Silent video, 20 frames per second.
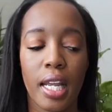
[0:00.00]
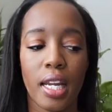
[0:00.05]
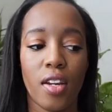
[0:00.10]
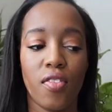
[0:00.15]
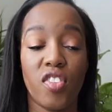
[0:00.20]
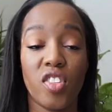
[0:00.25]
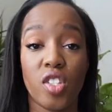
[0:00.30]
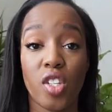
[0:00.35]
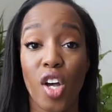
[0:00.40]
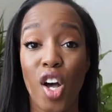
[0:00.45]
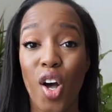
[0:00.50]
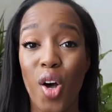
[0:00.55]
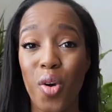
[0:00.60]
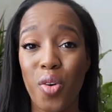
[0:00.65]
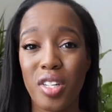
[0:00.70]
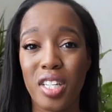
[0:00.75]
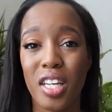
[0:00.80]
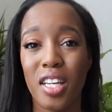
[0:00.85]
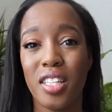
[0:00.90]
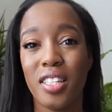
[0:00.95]
And if it's
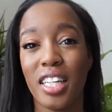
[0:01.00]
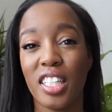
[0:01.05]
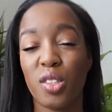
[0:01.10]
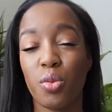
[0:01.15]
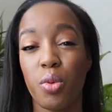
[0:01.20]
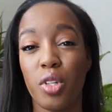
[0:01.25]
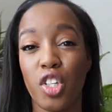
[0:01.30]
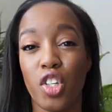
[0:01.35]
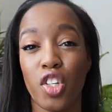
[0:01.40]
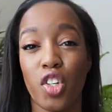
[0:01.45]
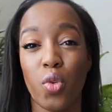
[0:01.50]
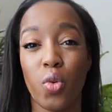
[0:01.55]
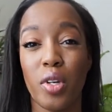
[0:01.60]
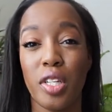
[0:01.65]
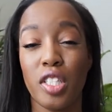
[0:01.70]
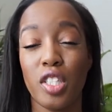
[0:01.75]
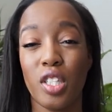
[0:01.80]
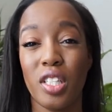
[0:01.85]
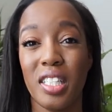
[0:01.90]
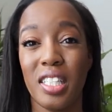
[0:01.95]
oaked, that's when you're
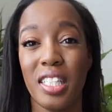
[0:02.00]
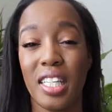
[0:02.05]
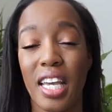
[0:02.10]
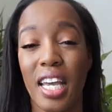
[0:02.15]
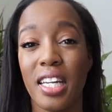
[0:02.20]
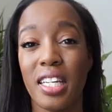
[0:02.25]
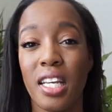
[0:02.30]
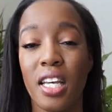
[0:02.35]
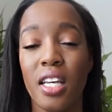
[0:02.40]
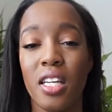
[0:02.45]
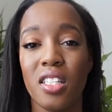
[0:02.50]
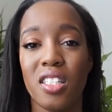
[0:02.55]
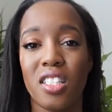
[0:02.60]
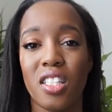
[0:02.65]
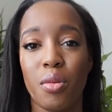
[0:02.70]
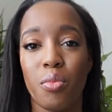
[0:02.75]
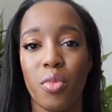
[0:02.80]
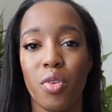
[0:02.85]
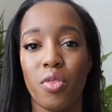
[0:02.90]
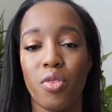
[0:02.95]
going to get
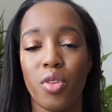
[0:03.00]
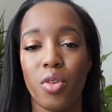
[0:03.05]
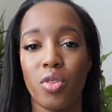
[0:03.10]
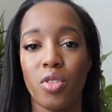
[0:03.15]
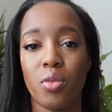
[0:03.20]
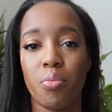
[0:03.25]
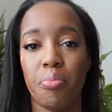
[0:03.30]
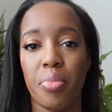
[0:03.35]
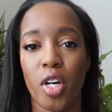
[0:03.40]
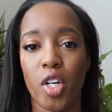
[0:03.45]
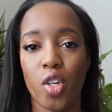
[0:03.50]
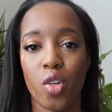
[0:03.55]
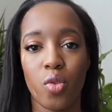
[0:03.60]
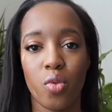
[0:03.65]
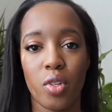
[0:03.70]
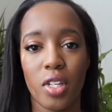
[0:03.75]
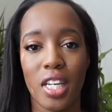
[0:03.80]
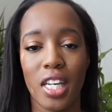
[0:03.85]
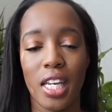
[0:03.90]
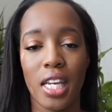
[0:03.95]
some of those
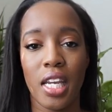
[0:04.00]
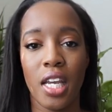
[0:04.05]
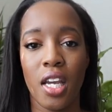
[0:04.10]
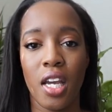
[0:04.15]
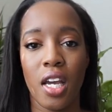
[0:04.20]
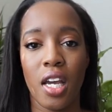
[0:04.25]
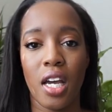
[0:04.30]
buttery,